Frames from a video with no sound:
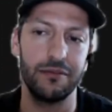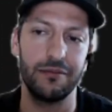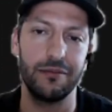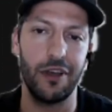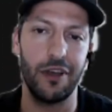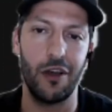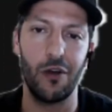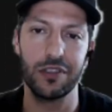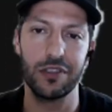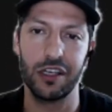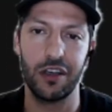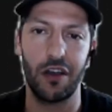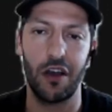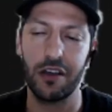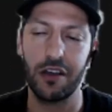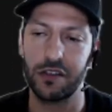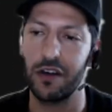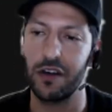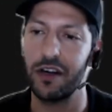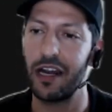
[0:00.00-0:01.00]
hosting
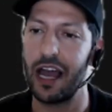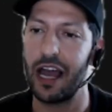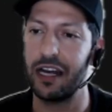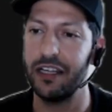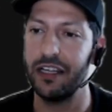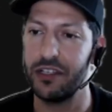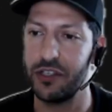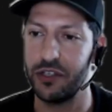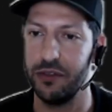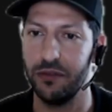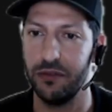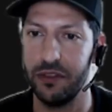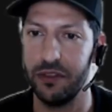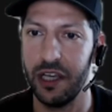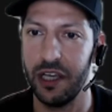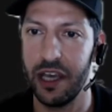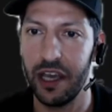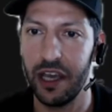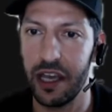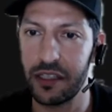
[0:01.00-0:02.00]
costs are a non-issue.
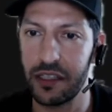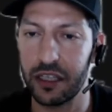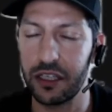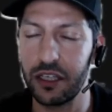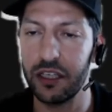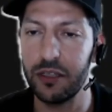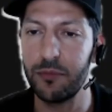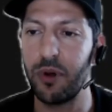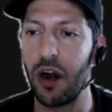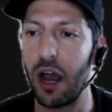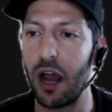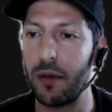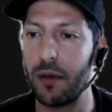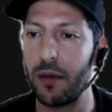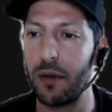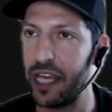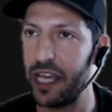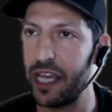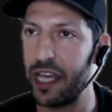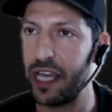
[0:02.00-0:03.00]
It's a good
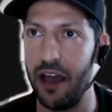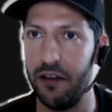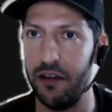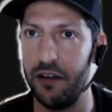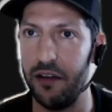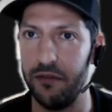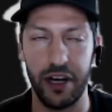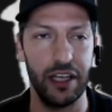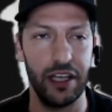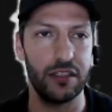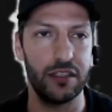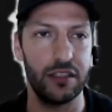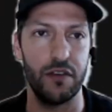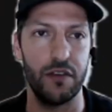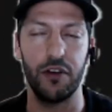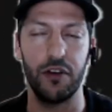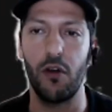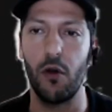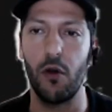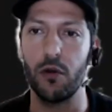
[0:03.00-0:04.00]
problem to have, right? So
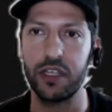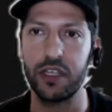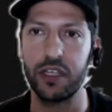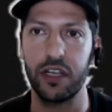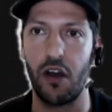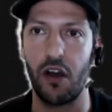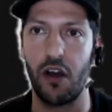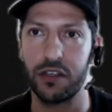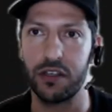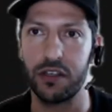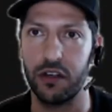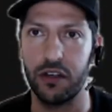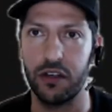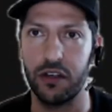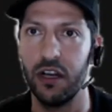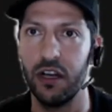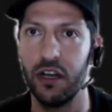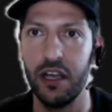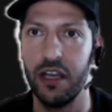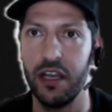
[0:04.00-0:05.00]
if your hosting costs
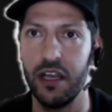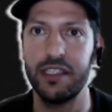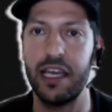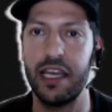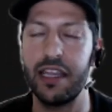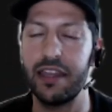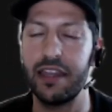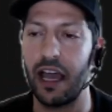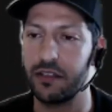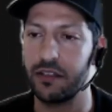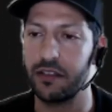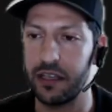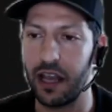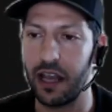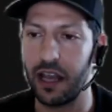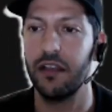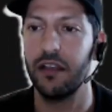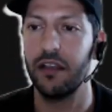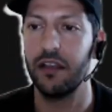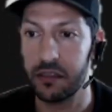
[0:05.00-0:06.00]
are ten thousand
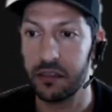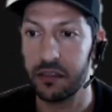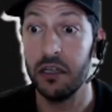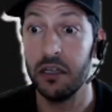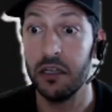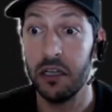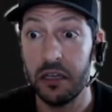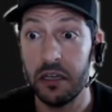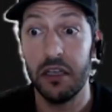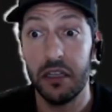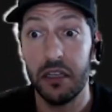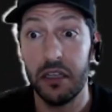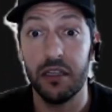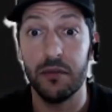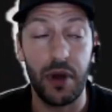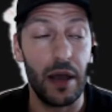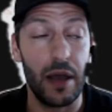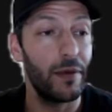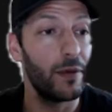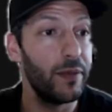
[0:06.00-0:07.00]
dollars,
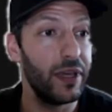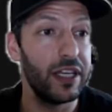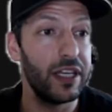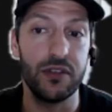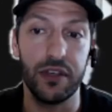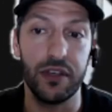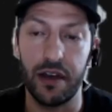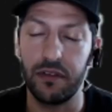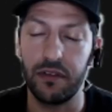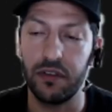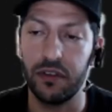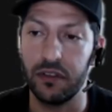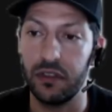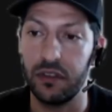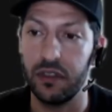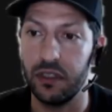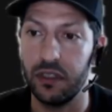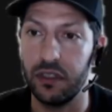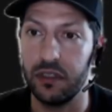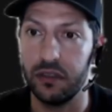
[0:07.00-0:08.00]
it probably means you have a,
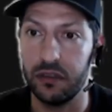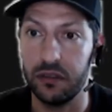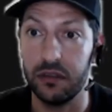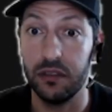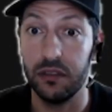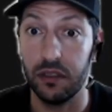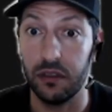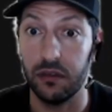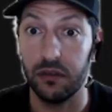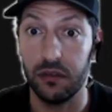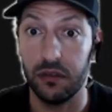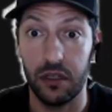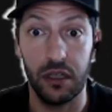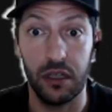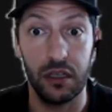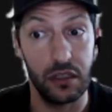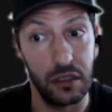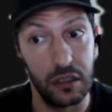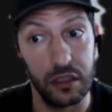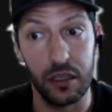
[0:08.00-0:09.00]
a you know.
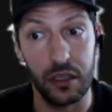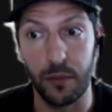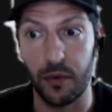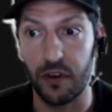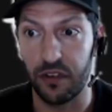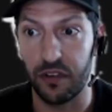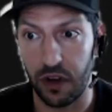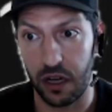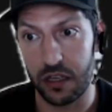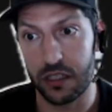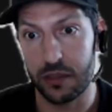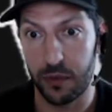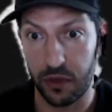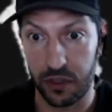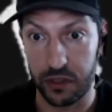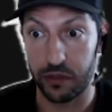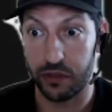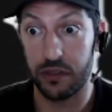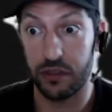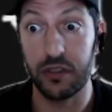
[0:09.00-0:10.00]
a good number of
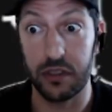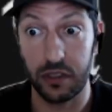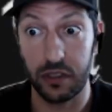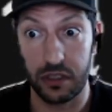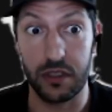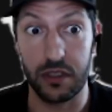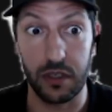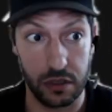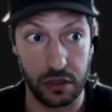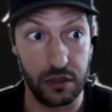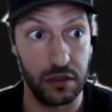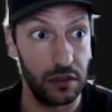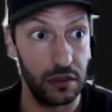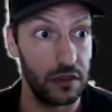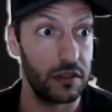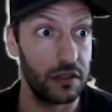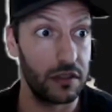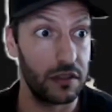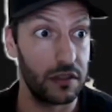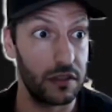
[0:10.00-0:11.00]
customers, or so
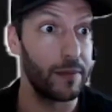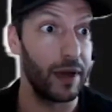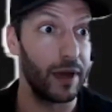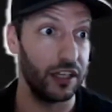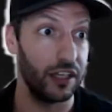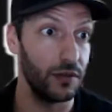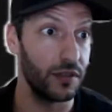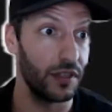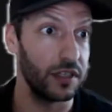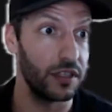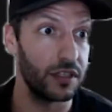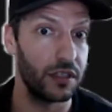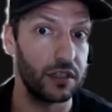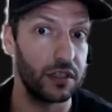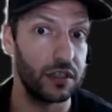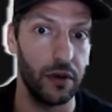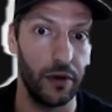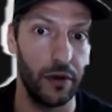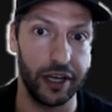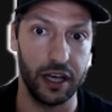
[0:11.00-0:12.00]
there's a good amount of usage
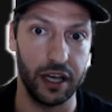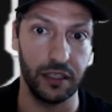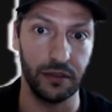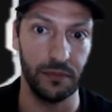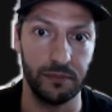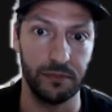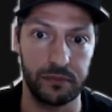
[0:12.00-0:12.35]
going on.